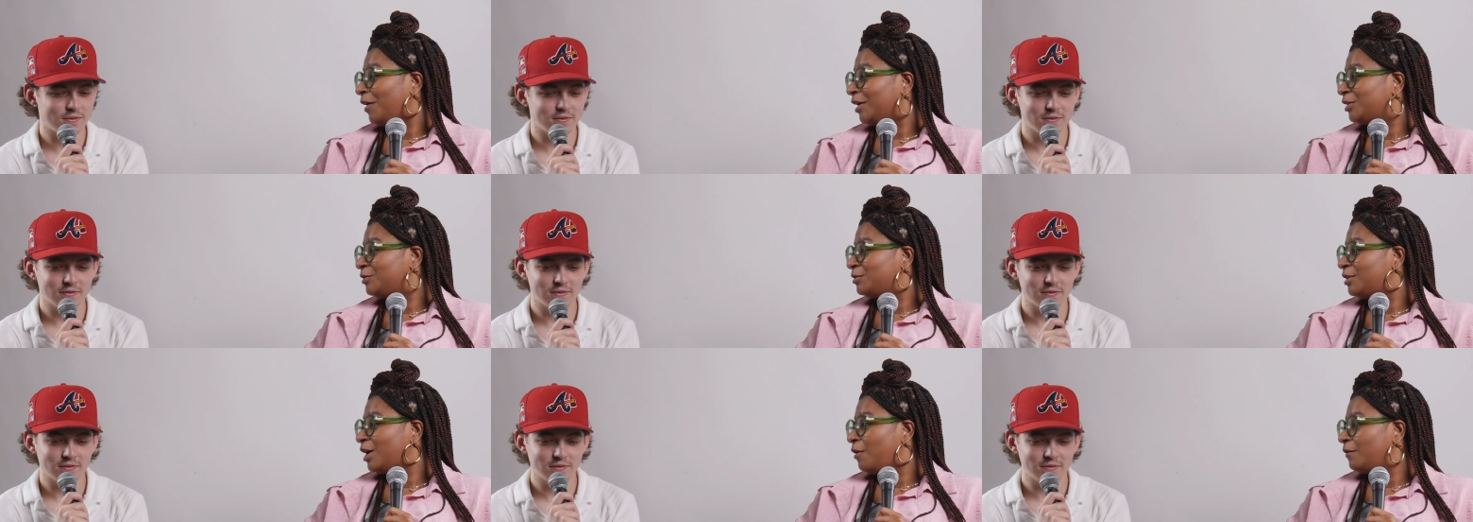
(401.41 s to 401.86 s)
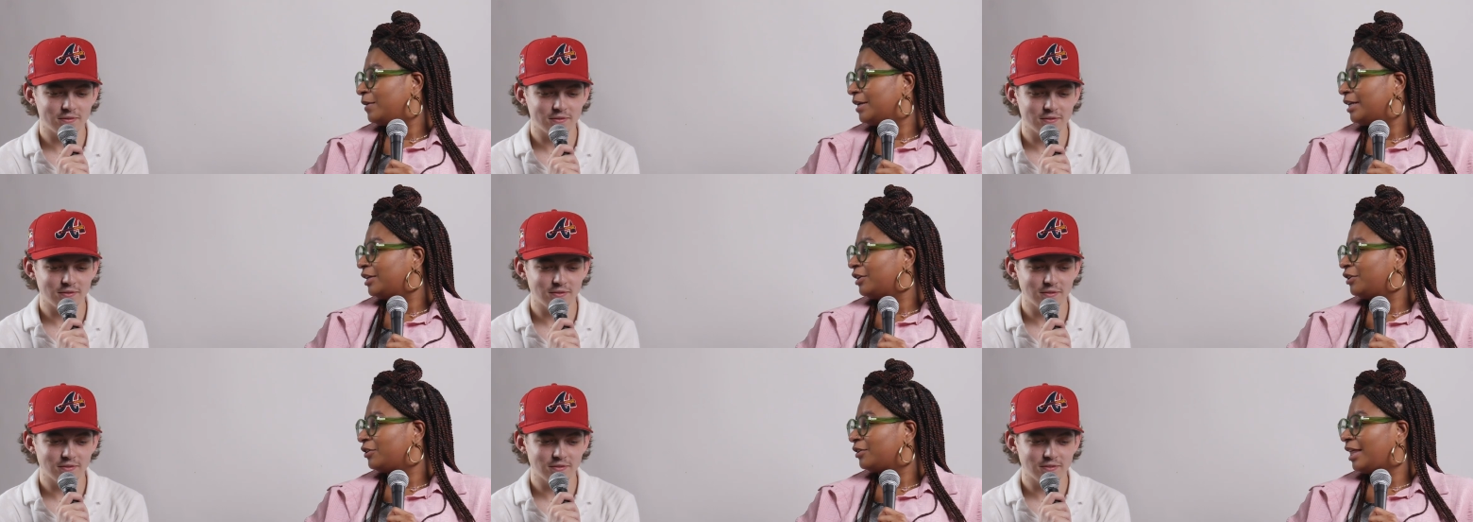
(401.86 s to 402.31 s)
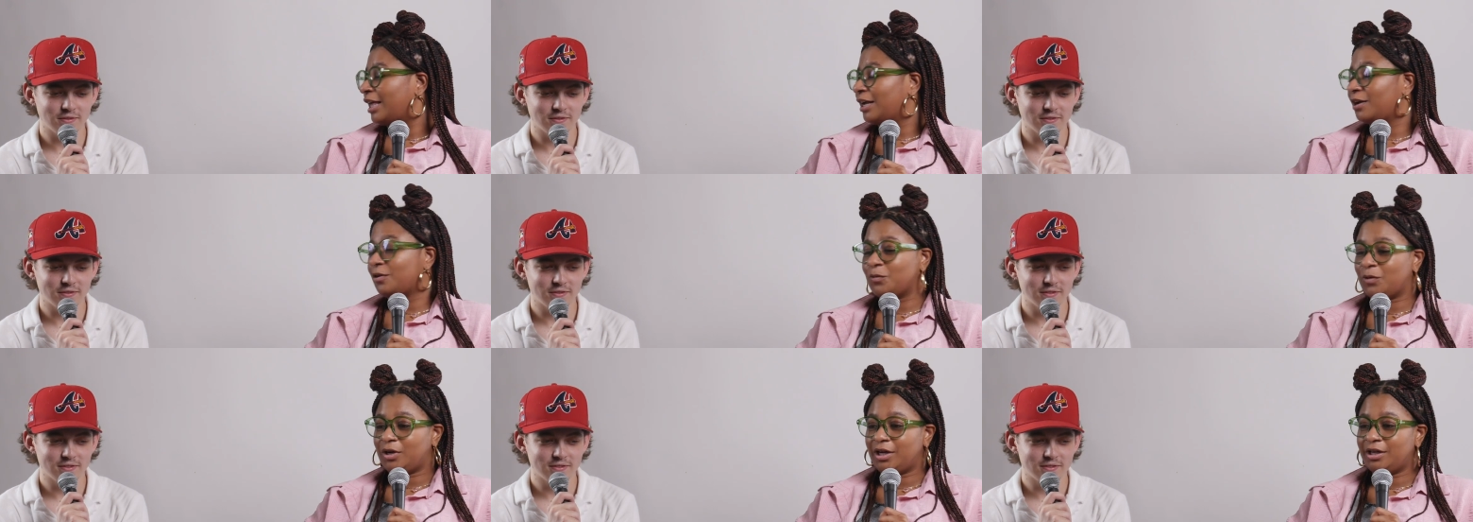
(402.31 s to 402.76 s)
Speaker 1: Are you going? And you're
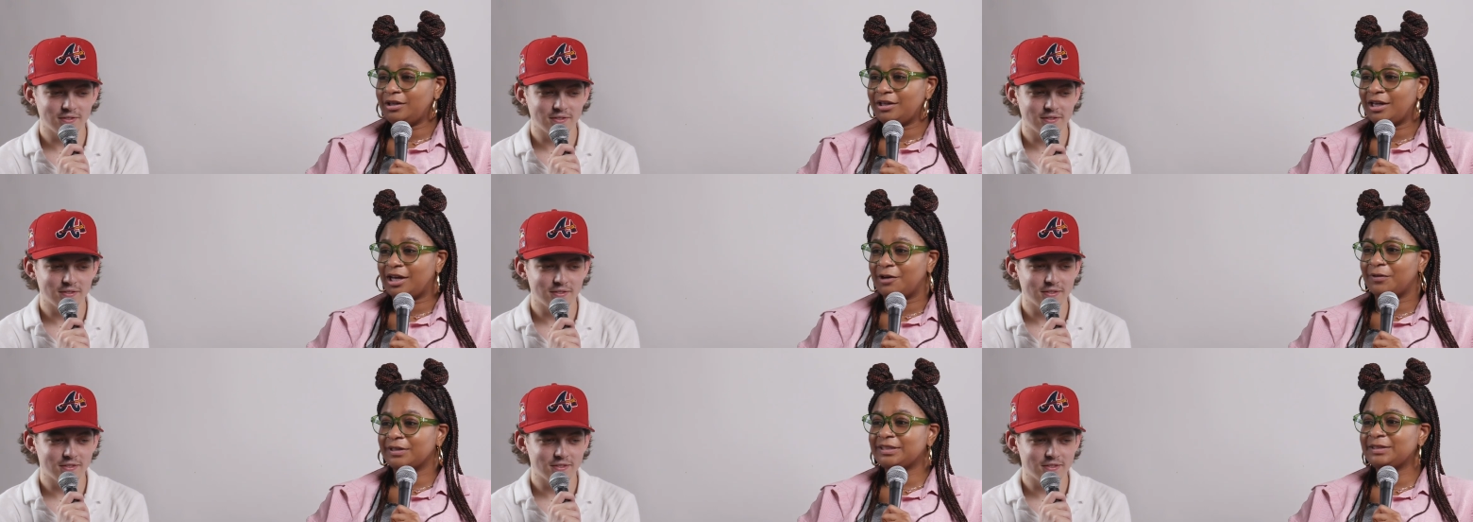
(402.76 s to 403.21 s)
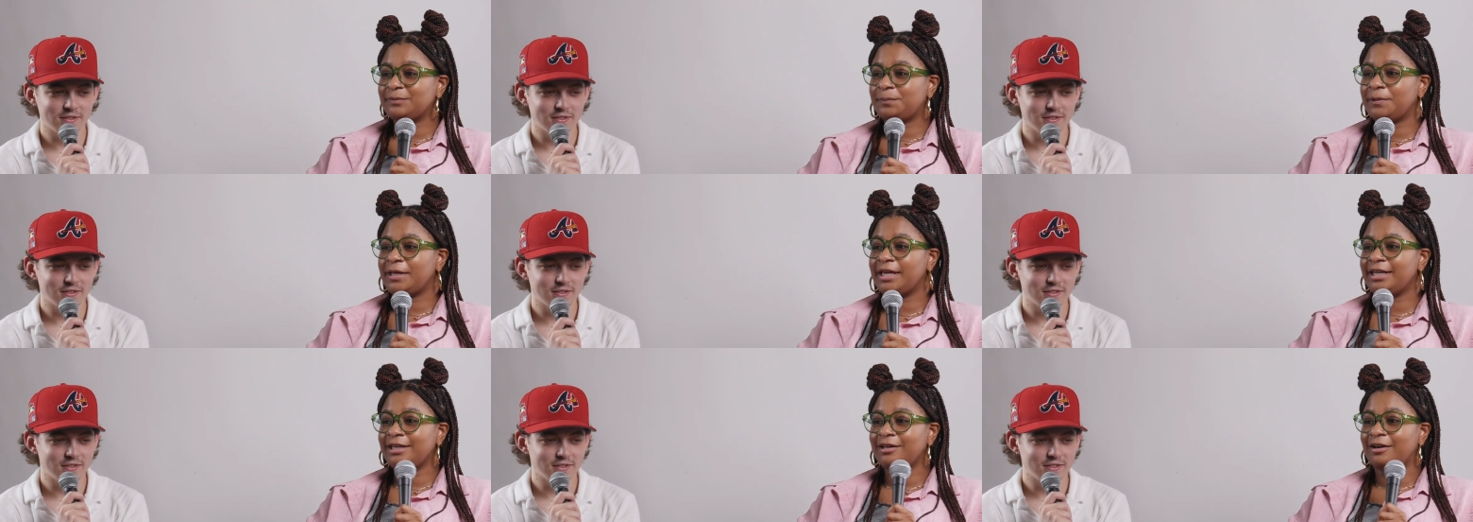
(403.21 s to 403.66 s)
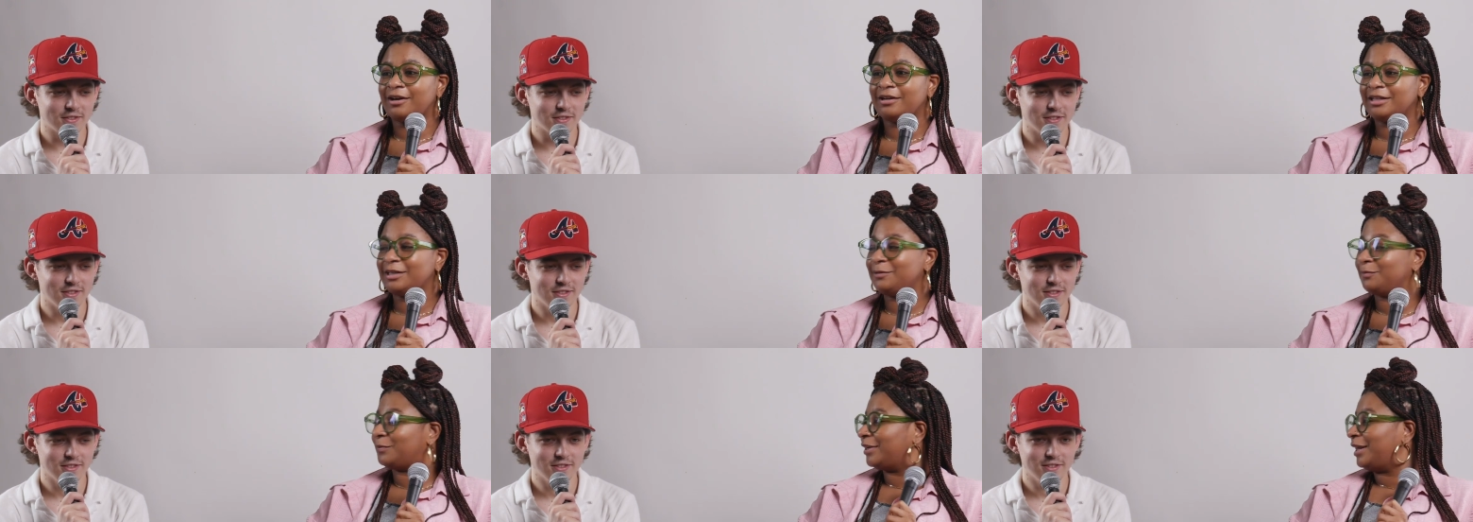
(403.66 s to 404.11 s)
like, well, I wasn't planning
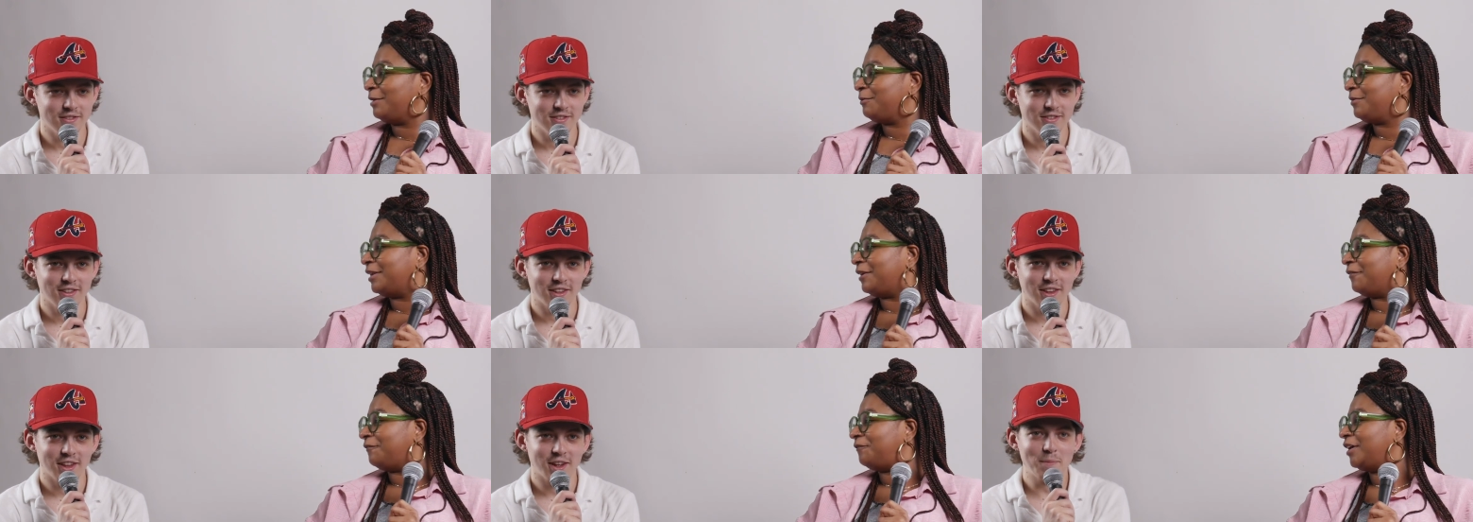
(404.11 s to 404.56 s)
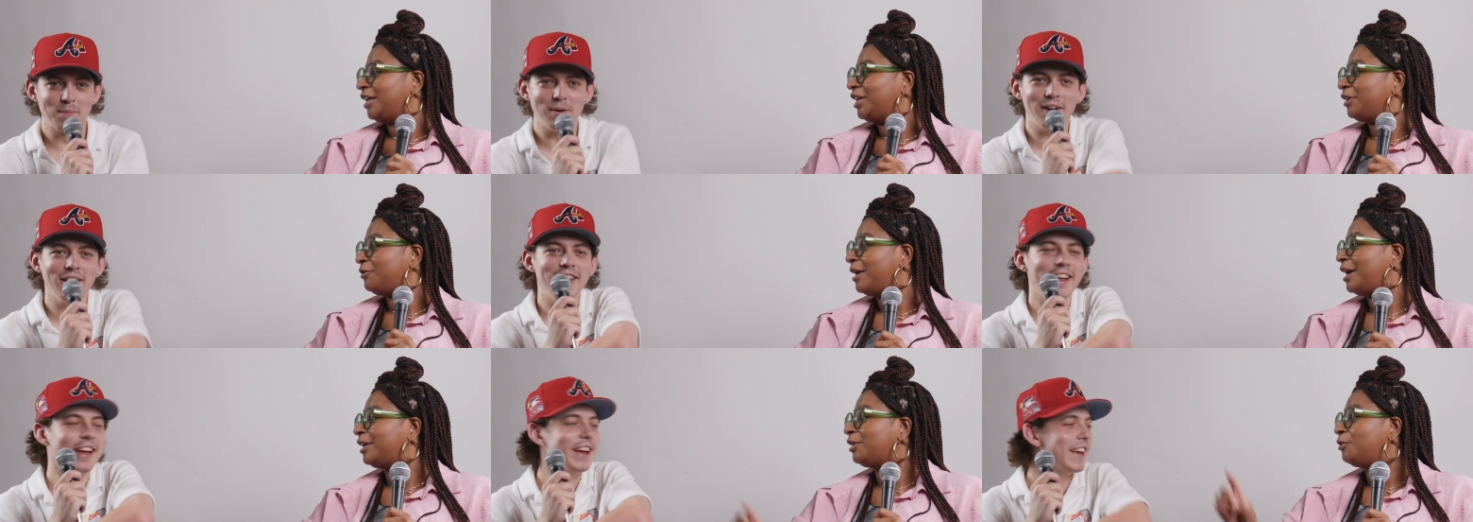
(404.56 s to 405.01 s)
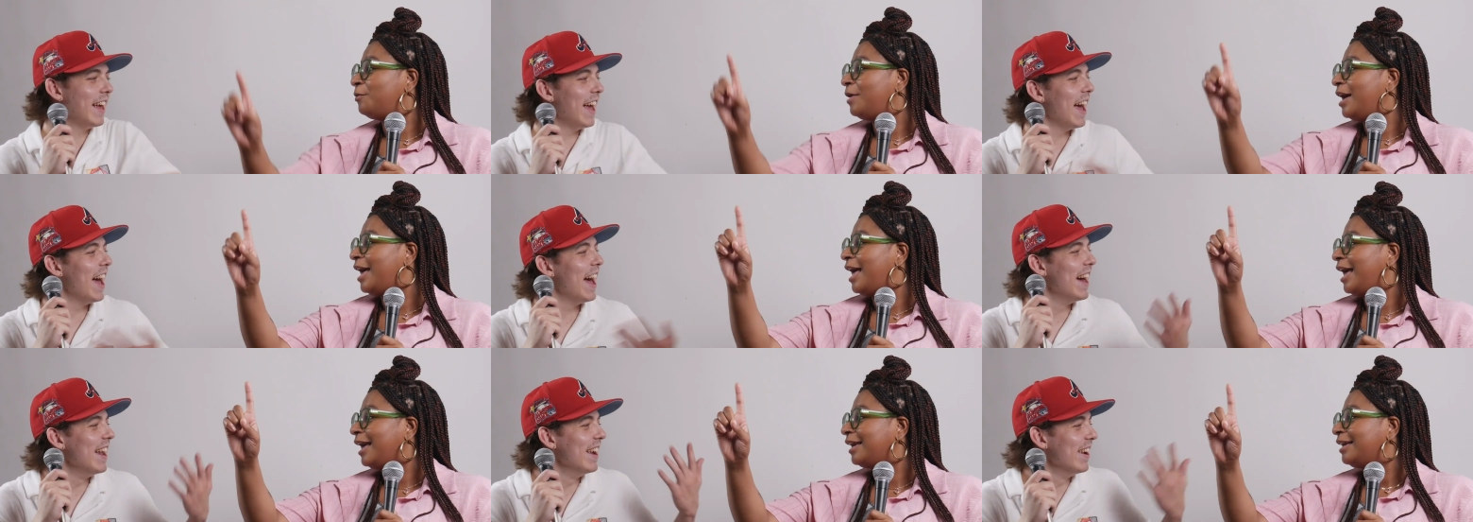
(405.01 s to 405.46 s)
on it, but I'm gonna figure but, out like, a
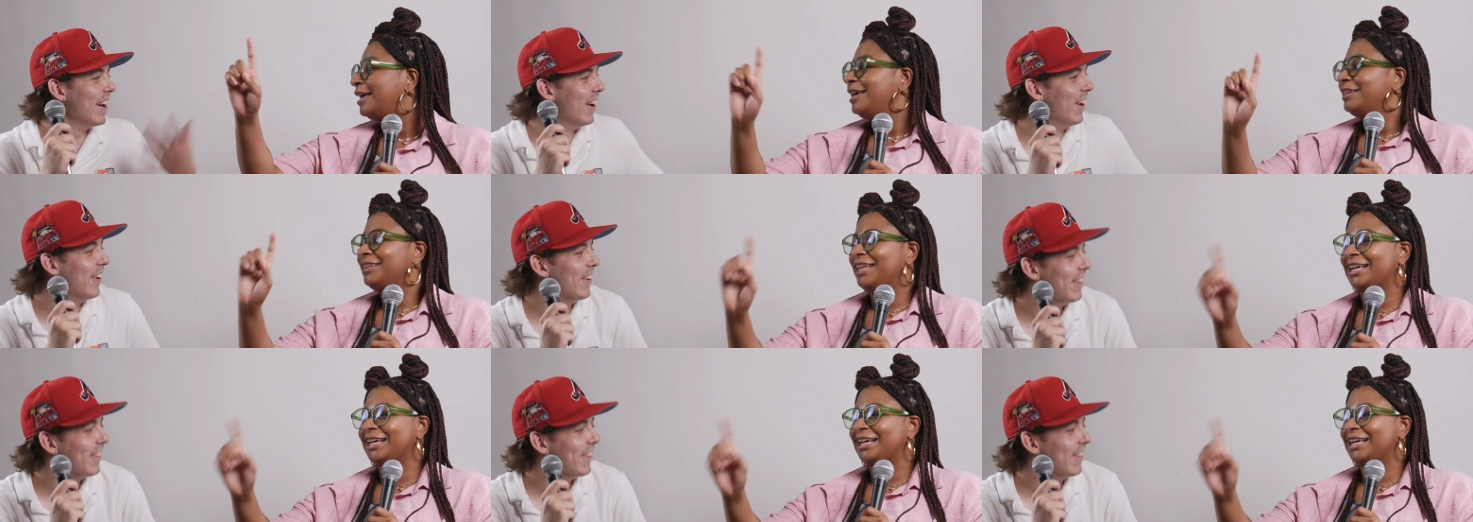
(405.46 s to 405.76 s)
yeah, way. No,